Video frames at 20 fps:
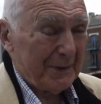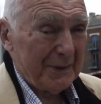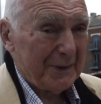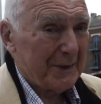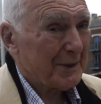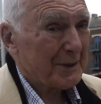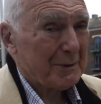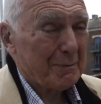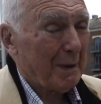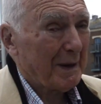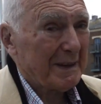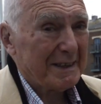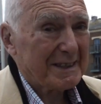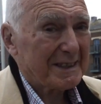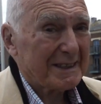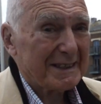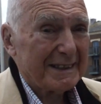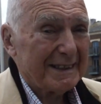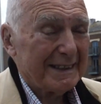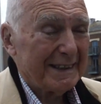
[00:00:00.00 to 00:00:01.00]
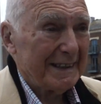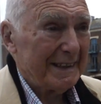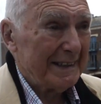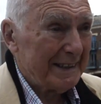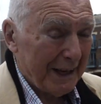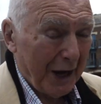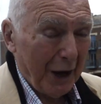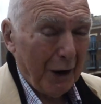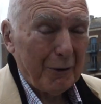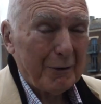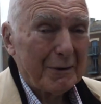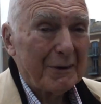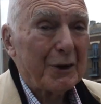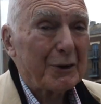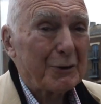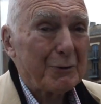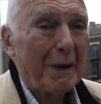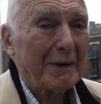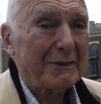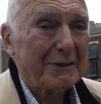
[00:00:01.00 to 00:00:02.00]
This place now in
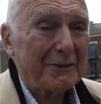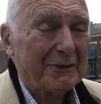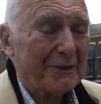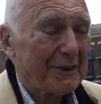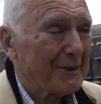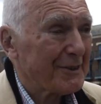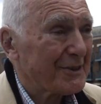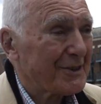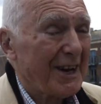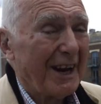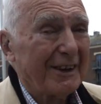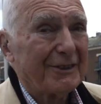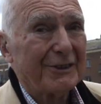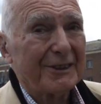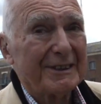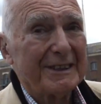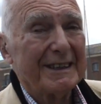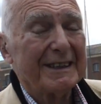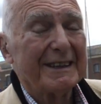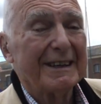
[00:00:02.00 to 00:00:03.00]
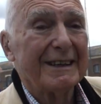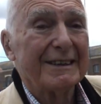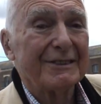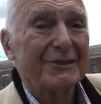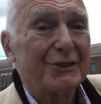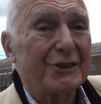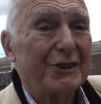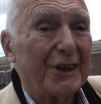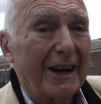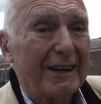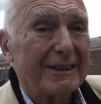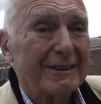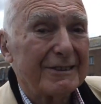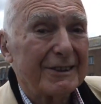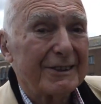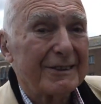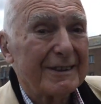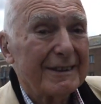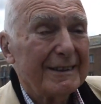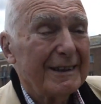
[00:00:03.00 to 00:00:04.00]
the 25th century has
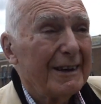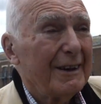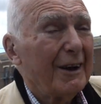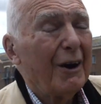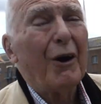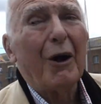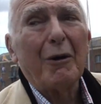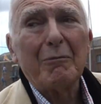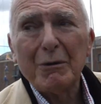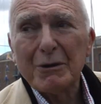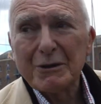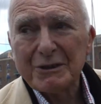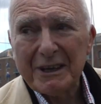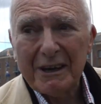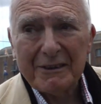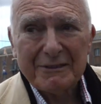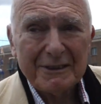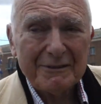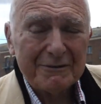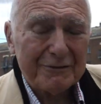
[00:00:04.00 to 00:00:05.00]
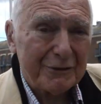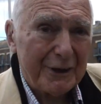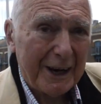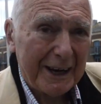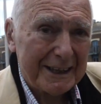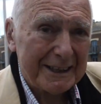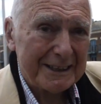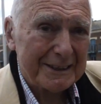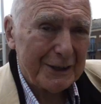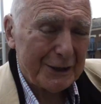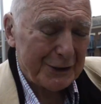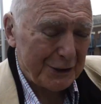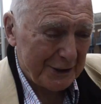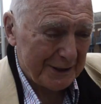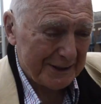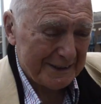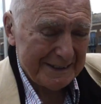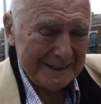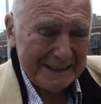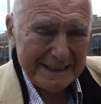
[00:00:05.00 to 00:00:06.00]
changed almost out of
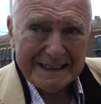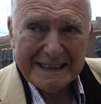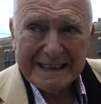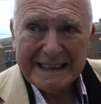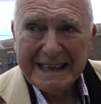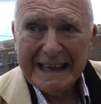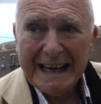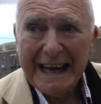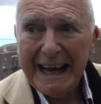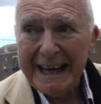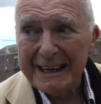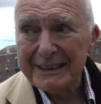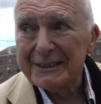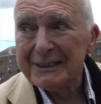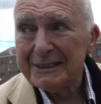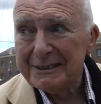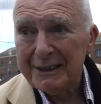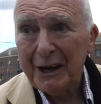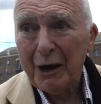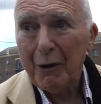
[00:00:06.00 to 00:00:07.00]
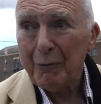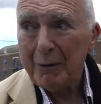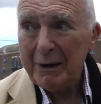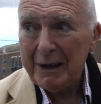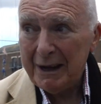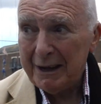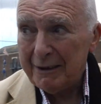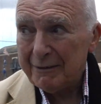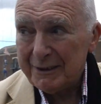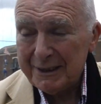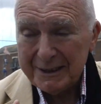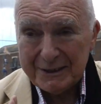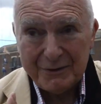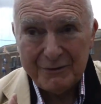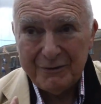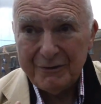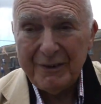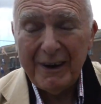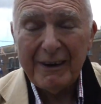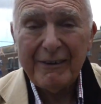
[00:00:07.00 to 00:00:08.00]
recognition. And now we have this
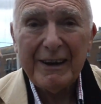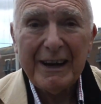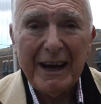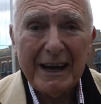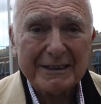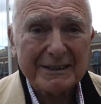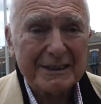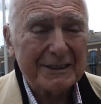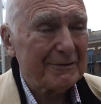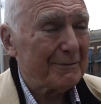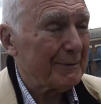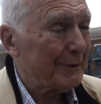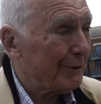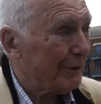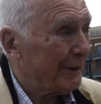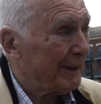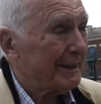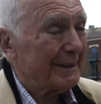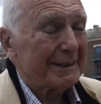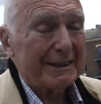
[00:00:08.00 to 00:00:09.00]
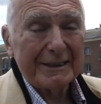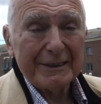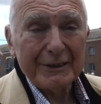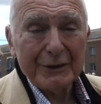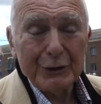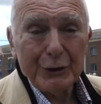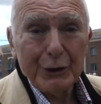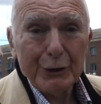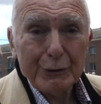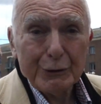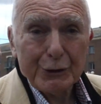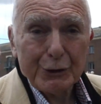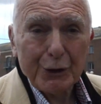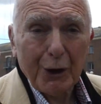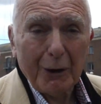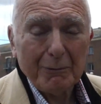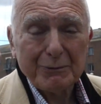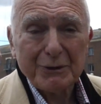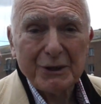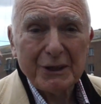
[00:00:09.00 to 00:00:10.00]
very active marina and new
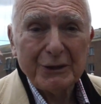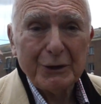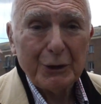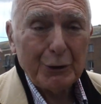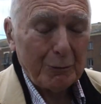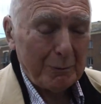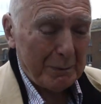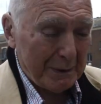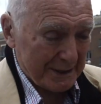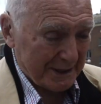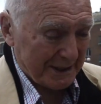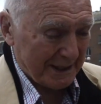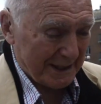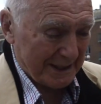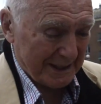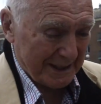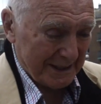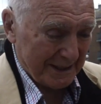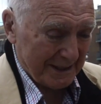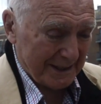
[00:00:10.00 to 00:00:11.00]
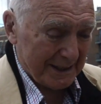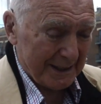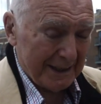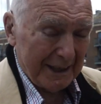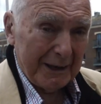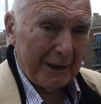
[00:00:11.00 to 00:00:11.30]
shops and new businesses.